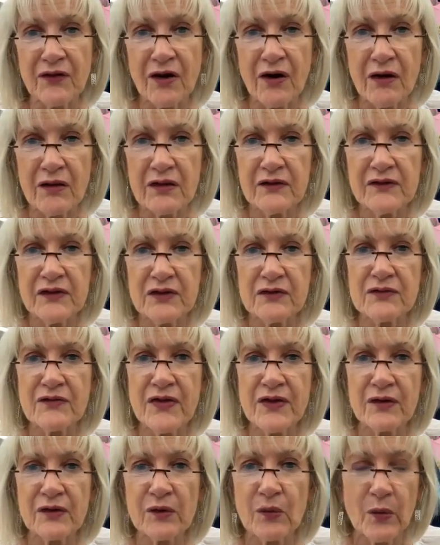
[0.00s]
for all of you
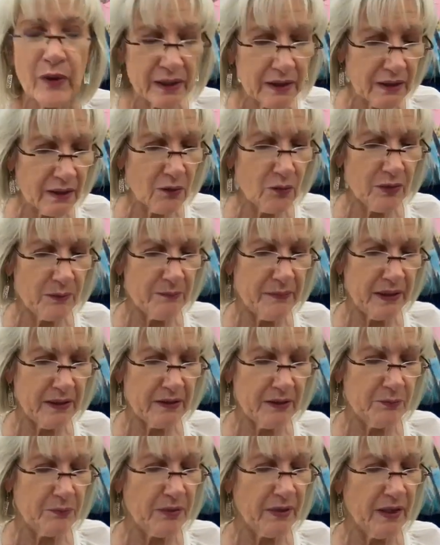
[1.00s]
that are waiting with
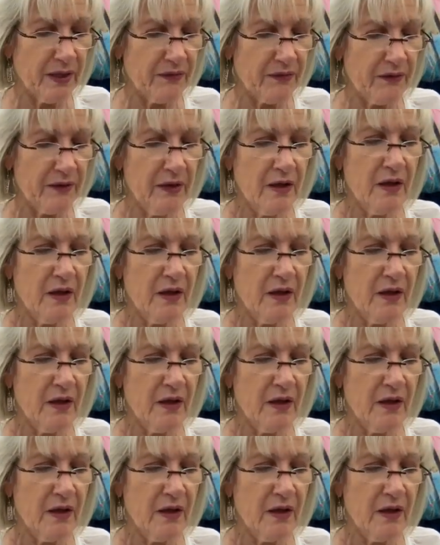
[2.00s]
bated breath.